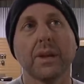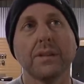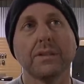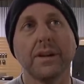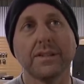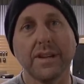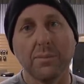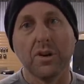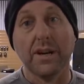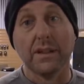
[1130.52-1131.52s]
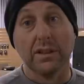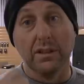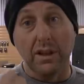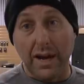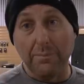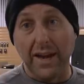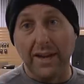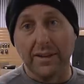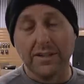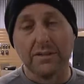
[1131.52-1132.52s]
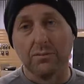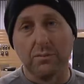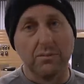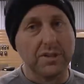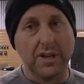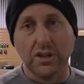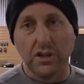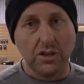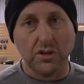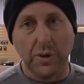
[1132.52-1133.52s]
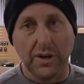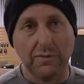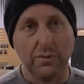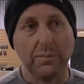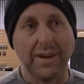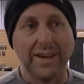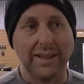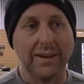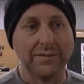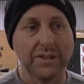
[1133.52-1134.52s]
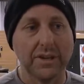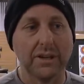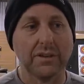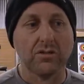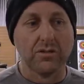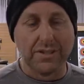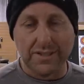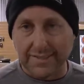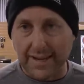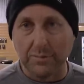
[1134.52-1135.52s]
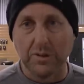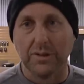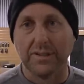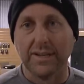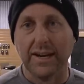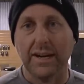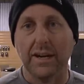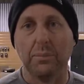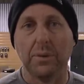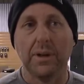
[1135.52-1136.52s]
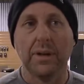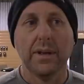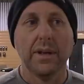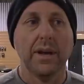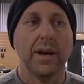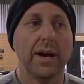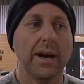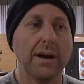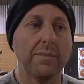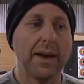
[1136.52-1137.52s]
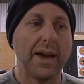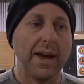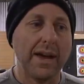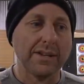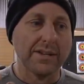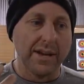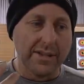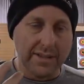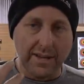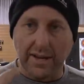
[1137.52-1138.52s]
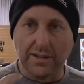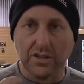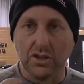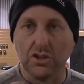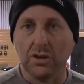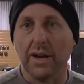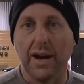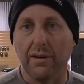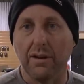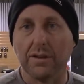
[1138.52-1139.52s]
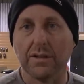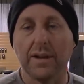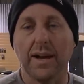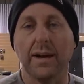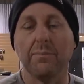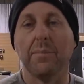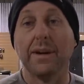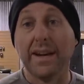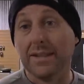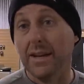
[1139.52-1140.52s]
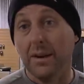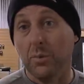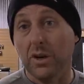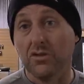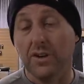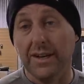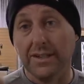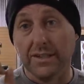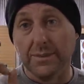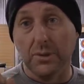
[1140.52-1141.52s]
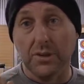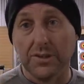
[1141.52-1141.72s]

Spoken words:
summary, light poundage was a huge winner for me. Loved it. Same sort of setup. And just get to shoot arrows. My next thing I want to try is a smaller